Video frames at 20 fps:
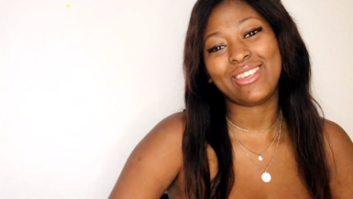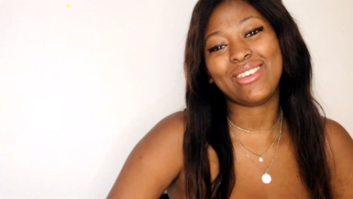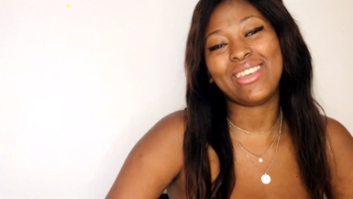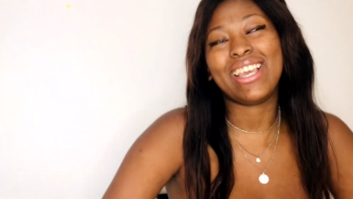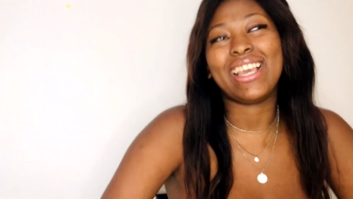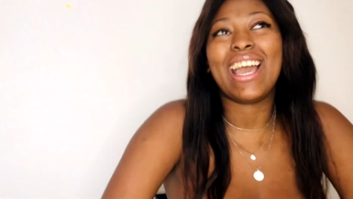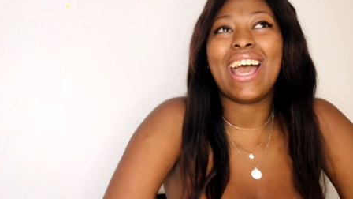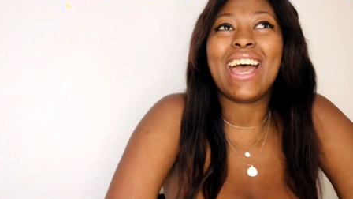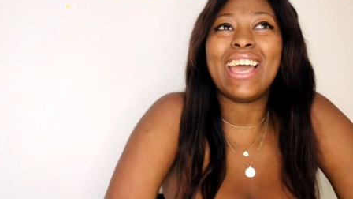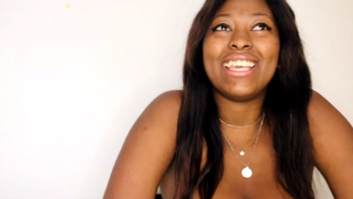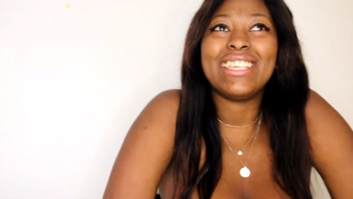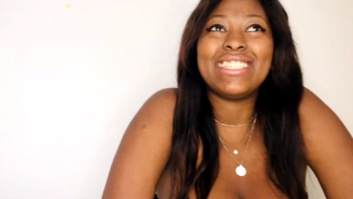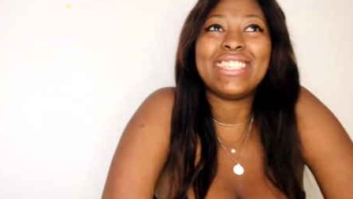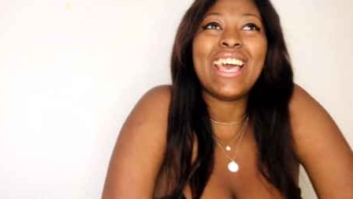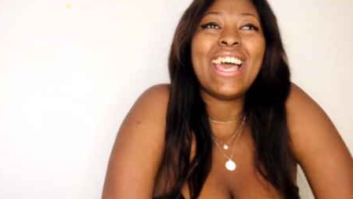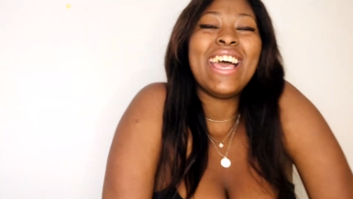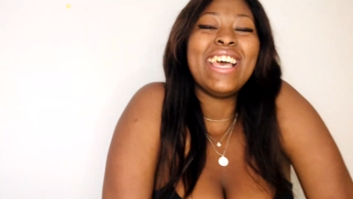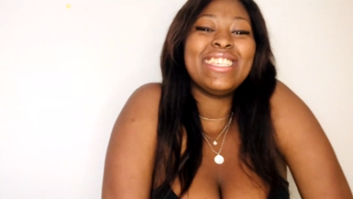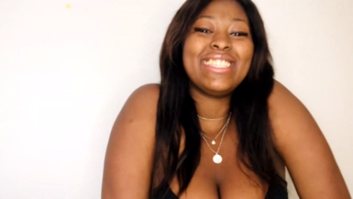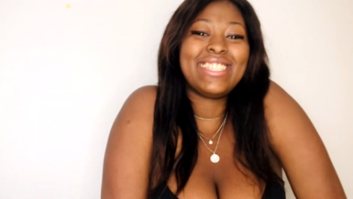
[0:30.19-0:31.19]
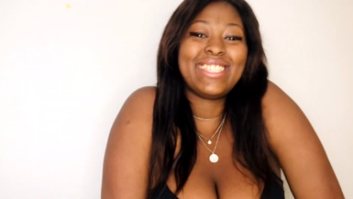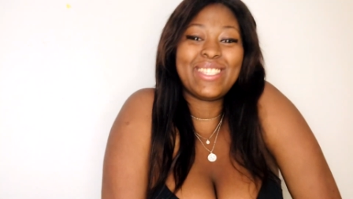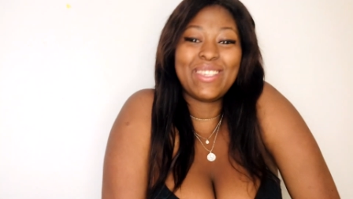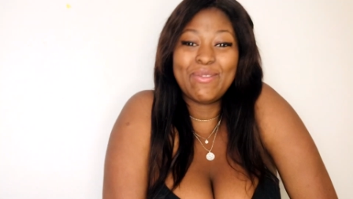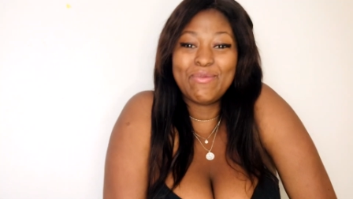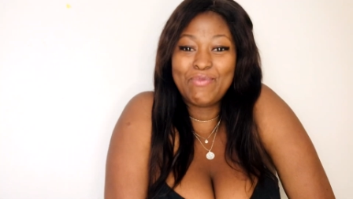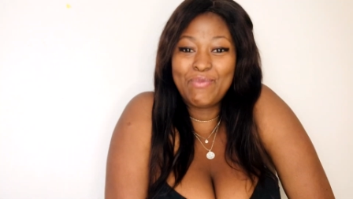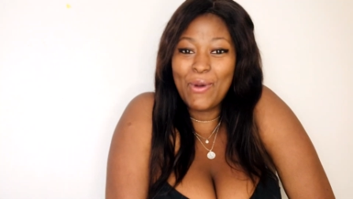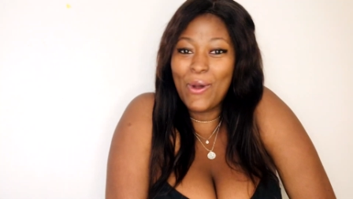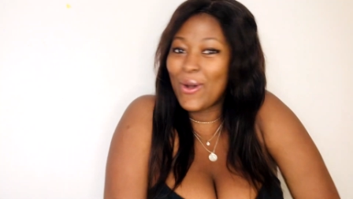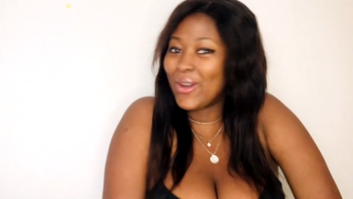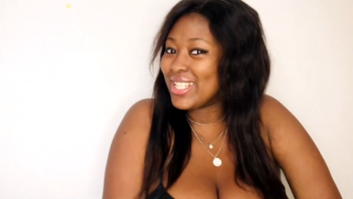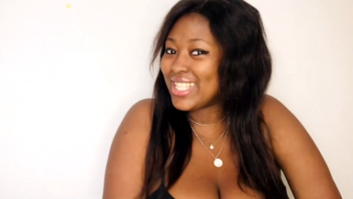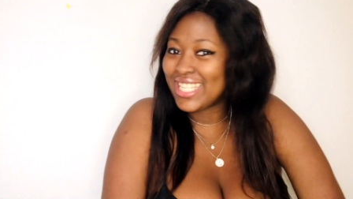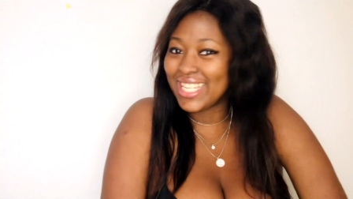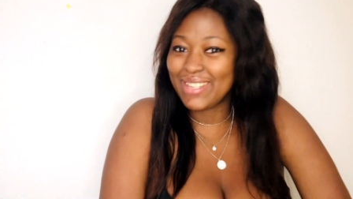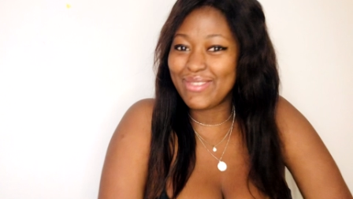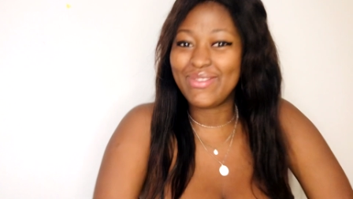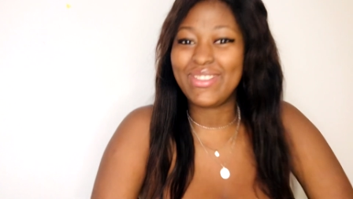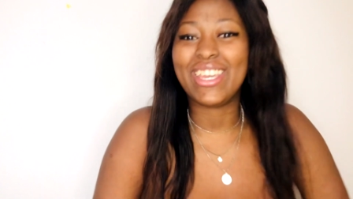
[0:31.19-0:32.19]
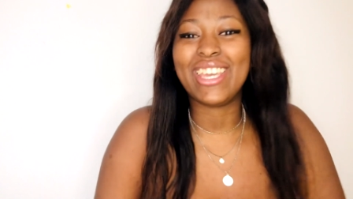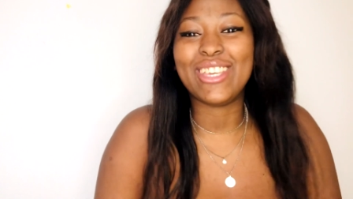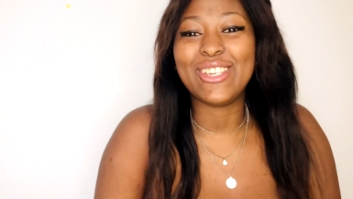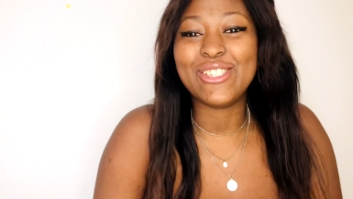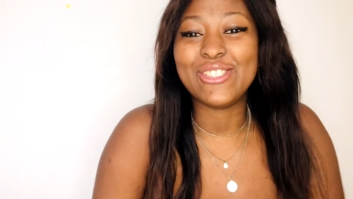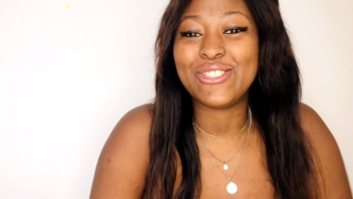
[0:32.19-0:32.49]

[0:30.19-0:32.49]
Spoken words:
You guys supported me.